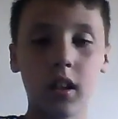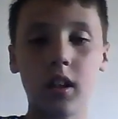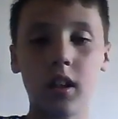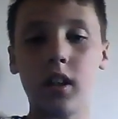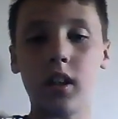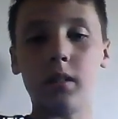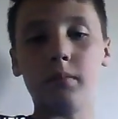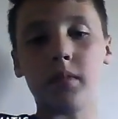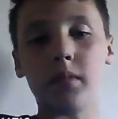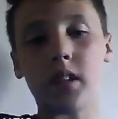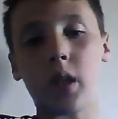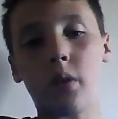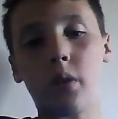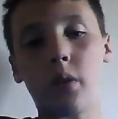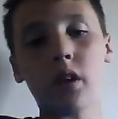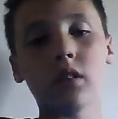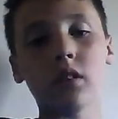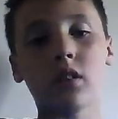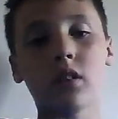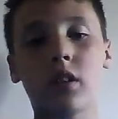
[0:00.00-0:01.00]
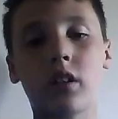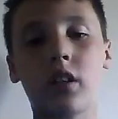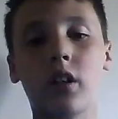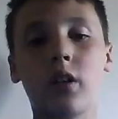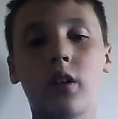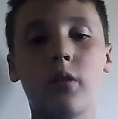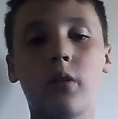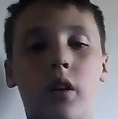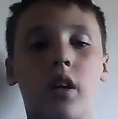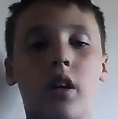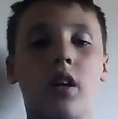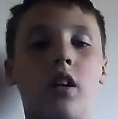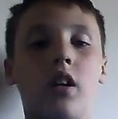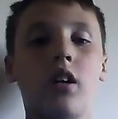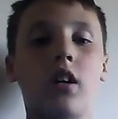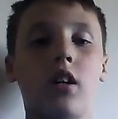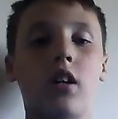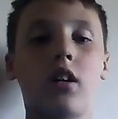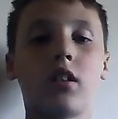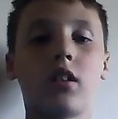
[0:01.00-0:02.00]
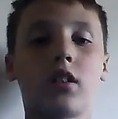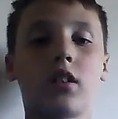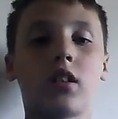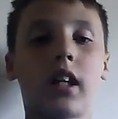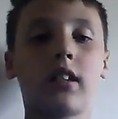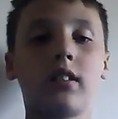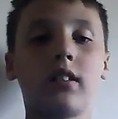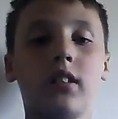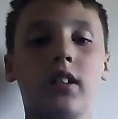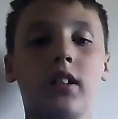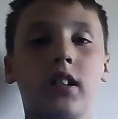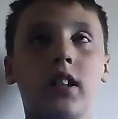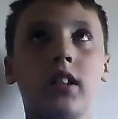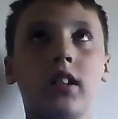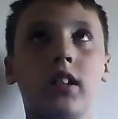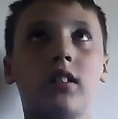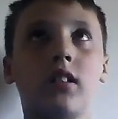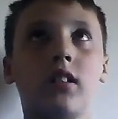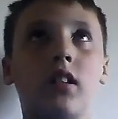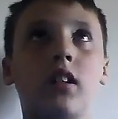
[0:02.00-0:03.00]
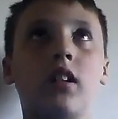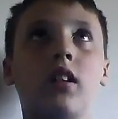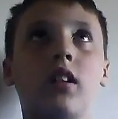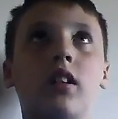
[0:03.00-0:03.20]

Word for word: Um, you want to do uh, challenges